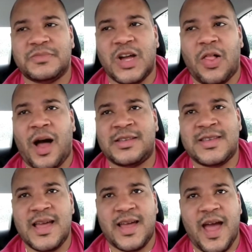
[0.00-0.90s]
had already
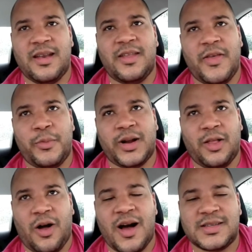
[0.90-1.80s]
broken up with my boyfriend,
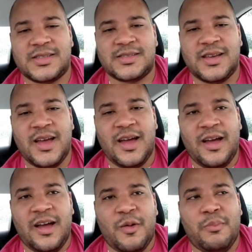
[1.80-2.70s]
but when I lost him
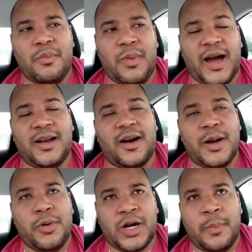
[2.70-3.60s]
really as a
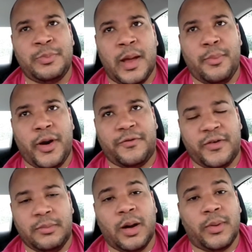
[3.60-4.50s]
friend, that just
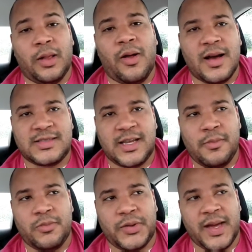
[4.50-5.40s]
kind of
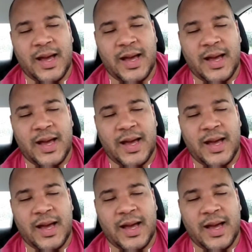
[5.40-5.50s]
compounded.